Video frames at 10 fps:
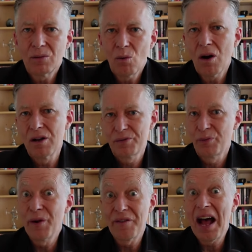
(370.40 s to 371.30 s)
was
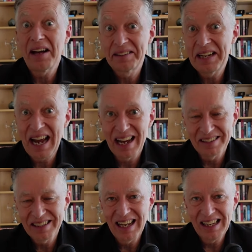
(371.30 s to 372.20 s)
without
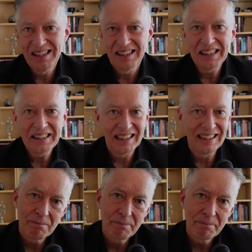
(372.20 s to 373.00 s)
doubt a leader.